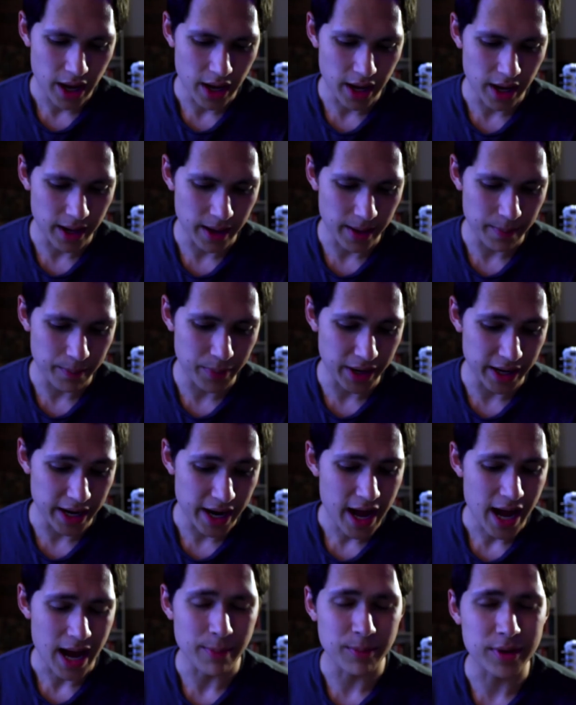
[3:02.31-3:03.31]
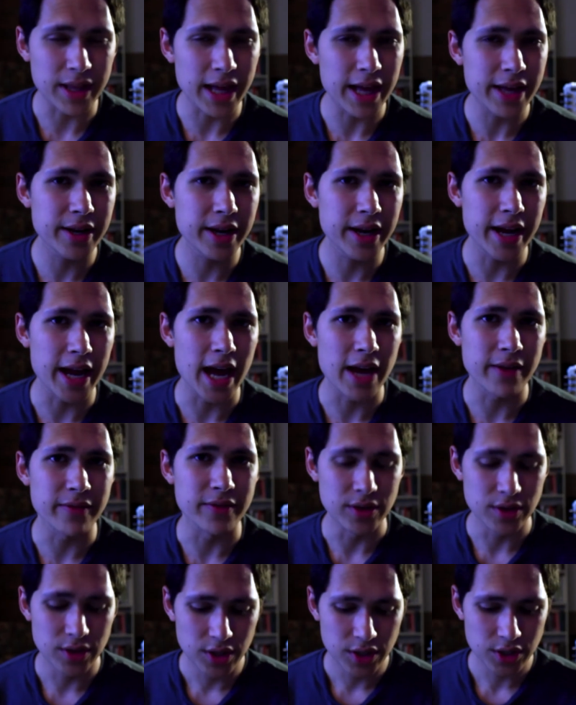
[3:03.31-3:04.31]
But I'm glad that I have
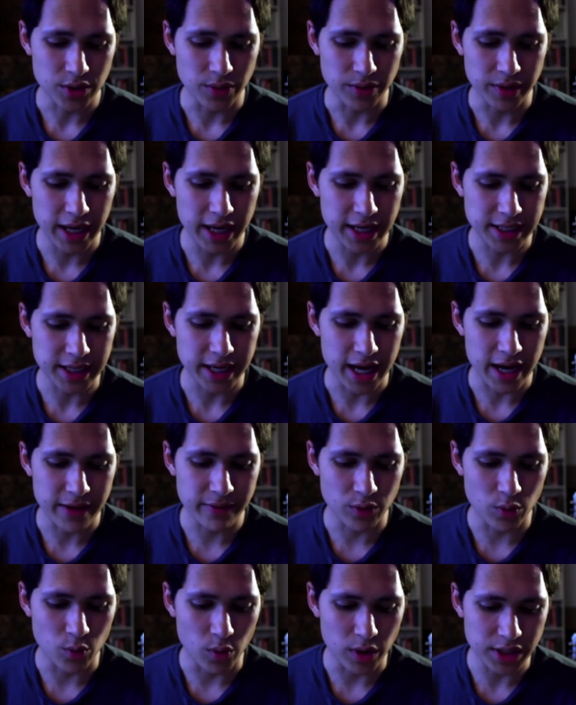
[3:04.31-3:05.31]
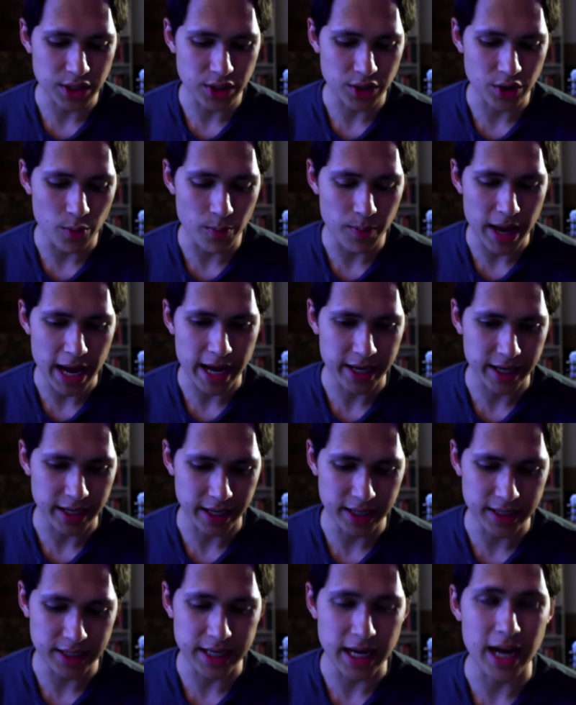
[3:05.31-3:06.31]
it. So in case I ever want to go back
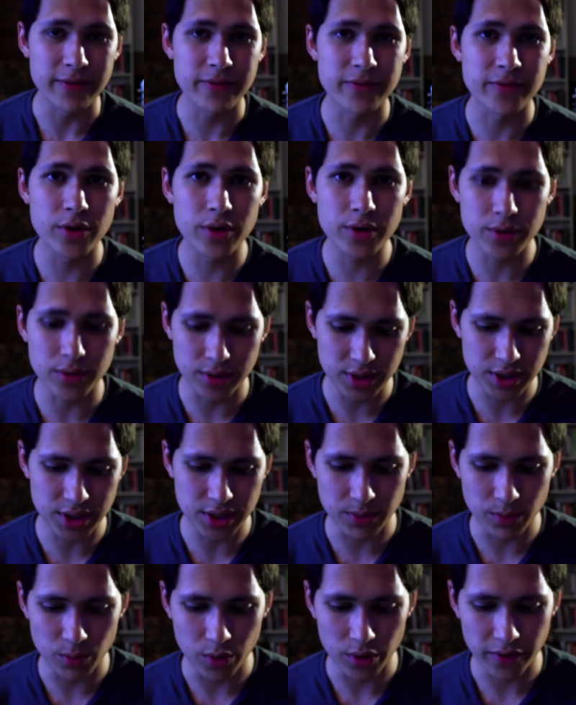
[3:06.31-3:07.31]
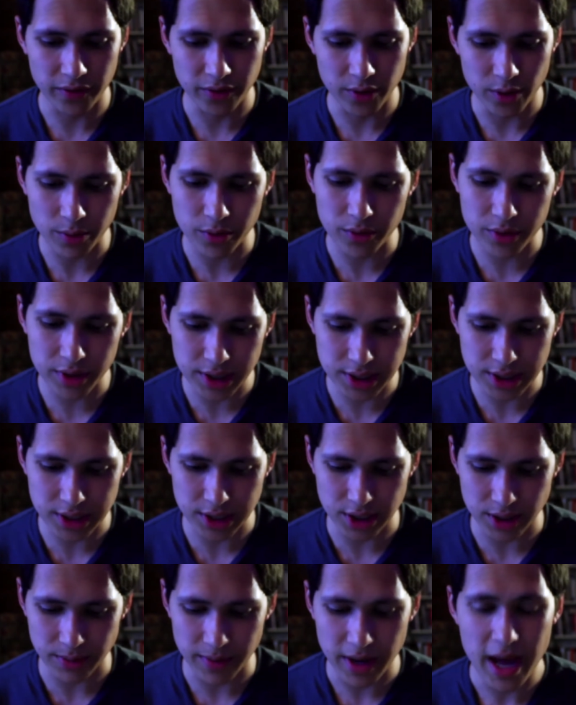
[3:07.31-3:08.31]
and dive further into some more film
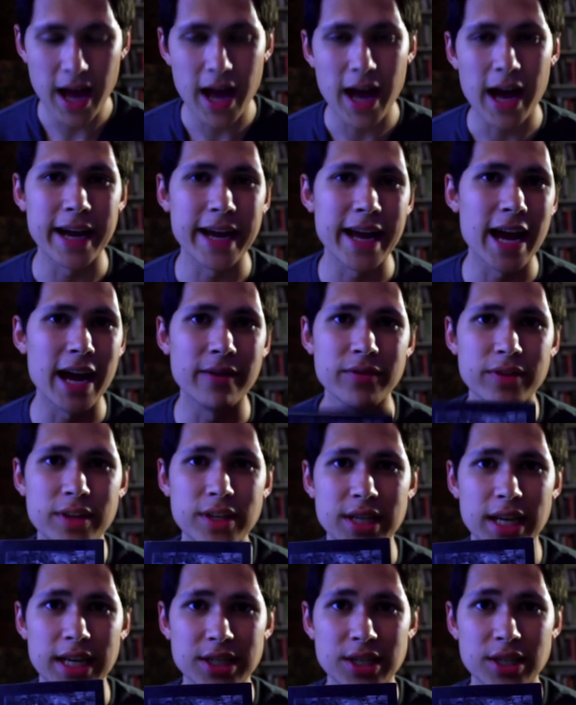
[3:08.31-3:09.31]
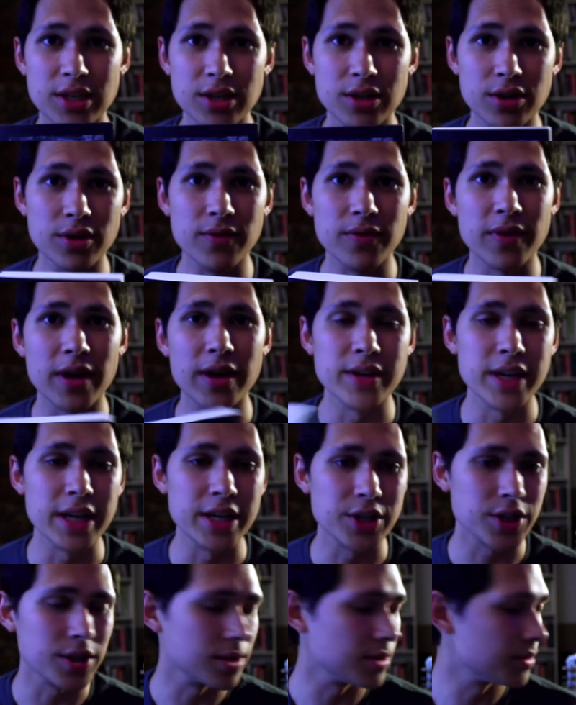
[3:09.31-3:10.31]
criticism, I have this as a good
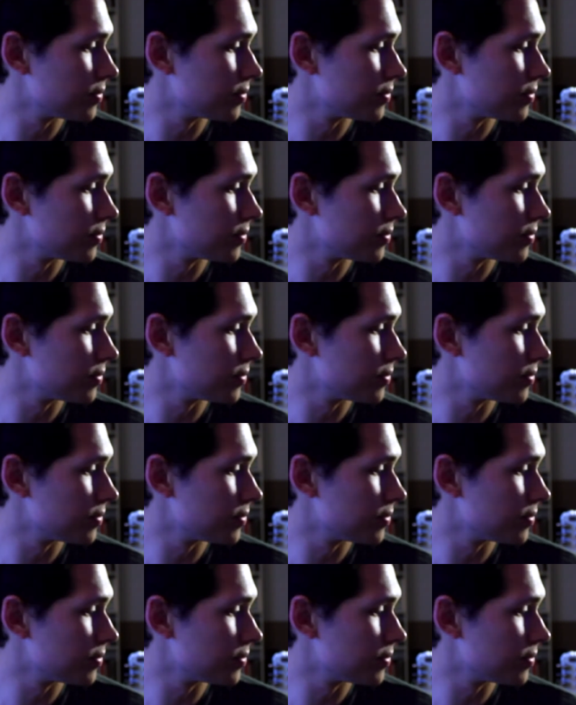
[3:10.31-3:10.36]
foundation.